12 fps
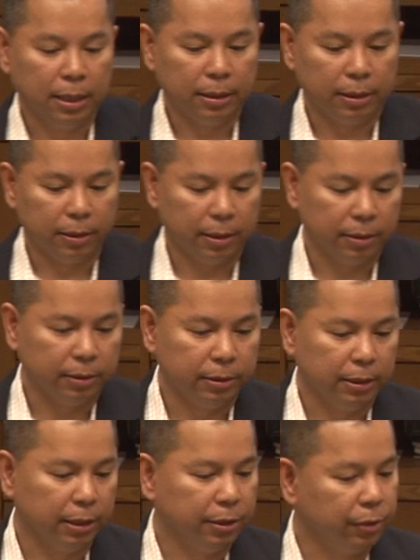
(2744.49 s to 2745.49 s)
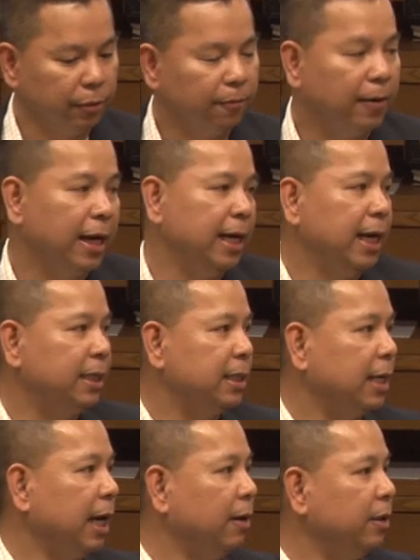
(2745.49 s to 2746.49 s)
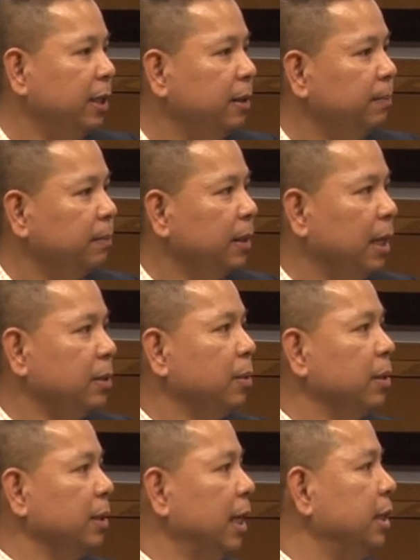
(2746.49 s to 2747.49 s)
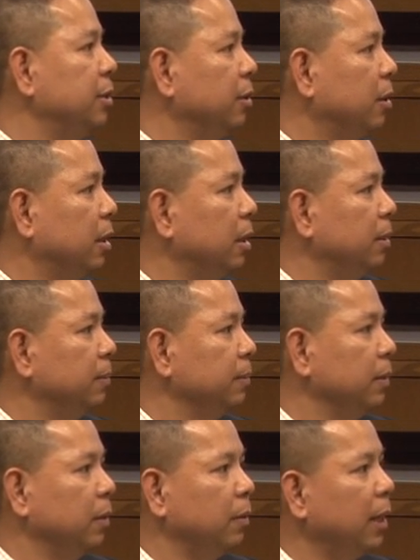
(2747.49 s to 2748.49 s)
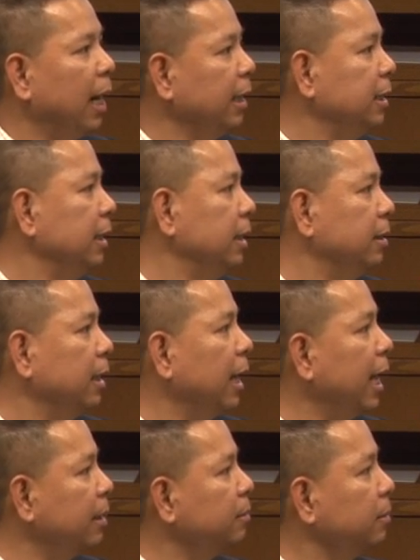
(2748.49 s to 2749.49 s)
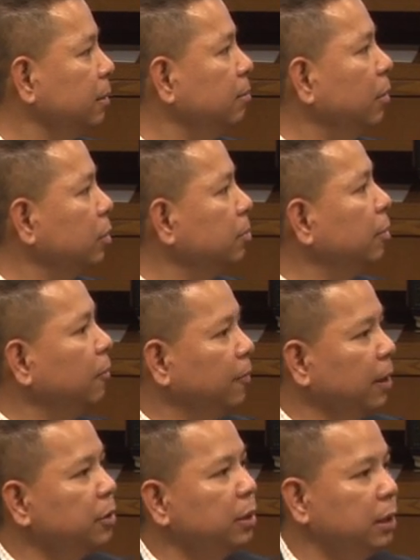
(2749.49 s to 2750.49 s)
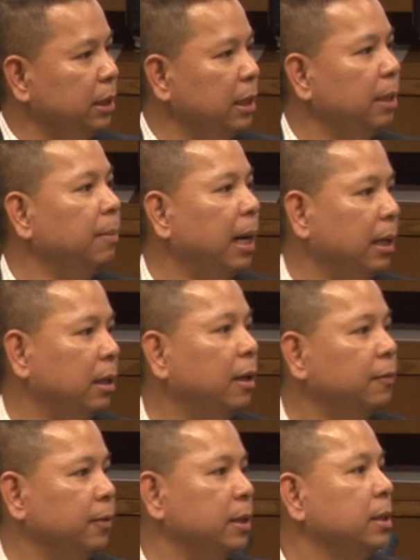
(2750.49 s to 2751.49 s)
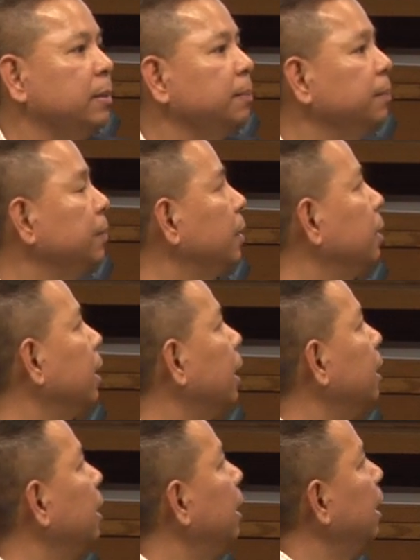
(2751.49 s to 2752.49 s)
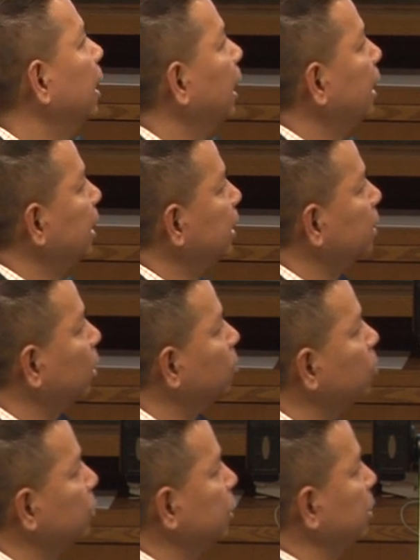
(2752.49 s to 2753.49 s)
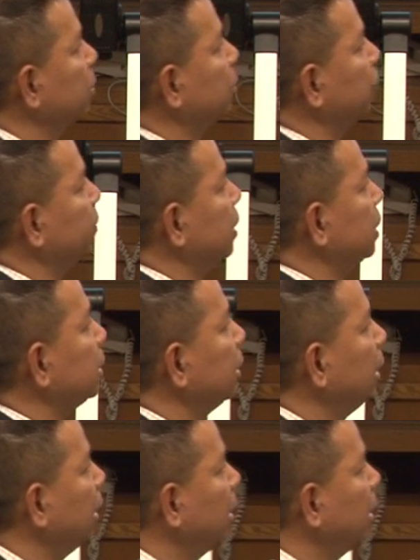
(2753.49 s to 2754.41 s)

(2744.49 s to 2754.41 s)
they're, they're doing finance accounting as well as HR or IT. They add multiple functions in their back office, okay? And then global share services